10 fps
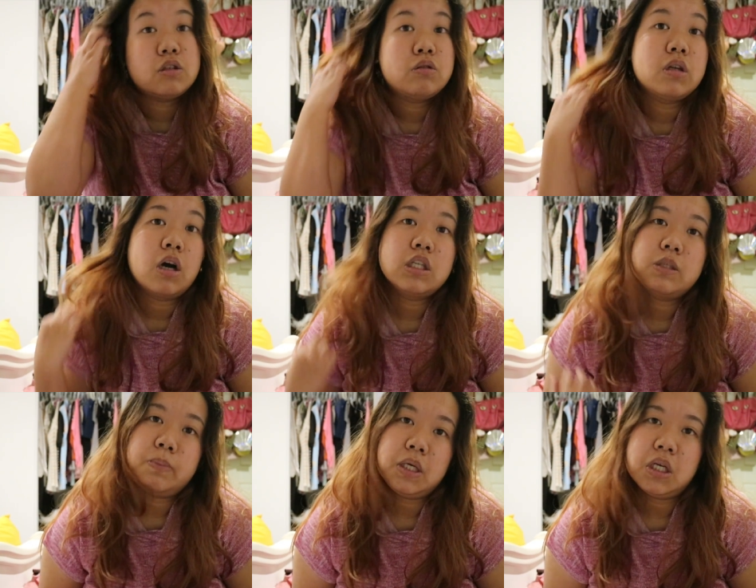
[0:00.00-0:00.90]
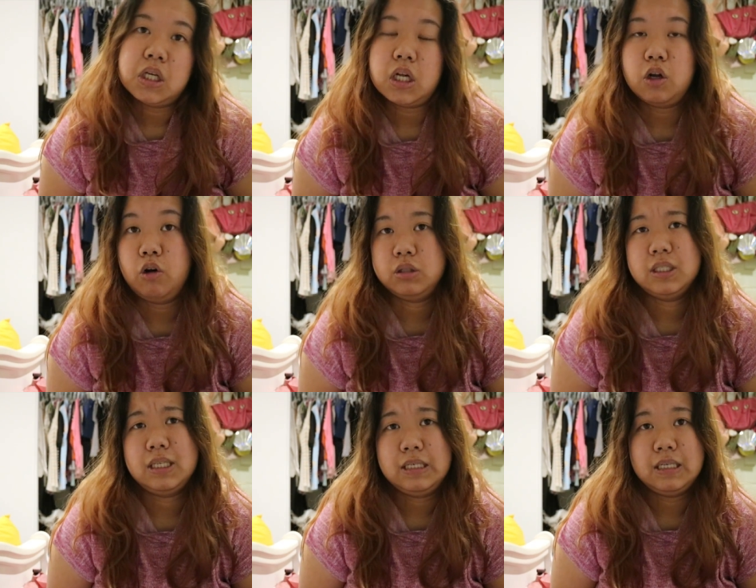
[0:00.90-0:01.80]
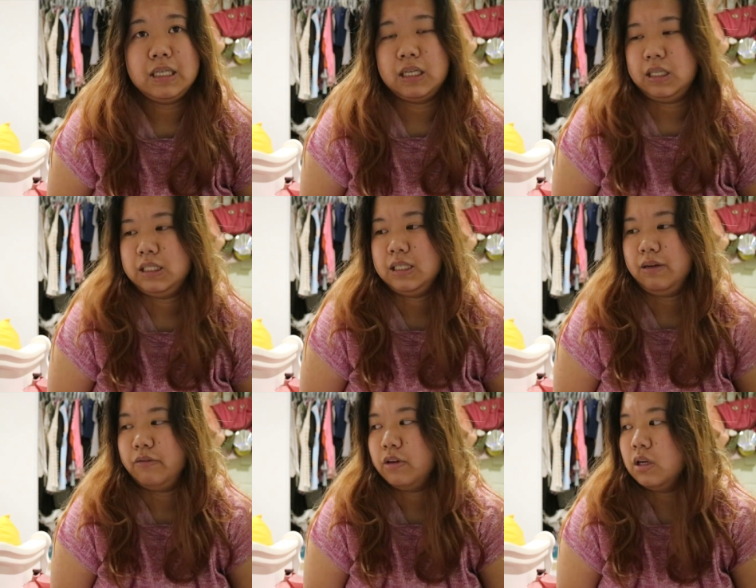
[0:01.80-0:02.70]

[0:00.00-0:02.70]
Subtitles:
not speaking it at all, just learning it and stuff.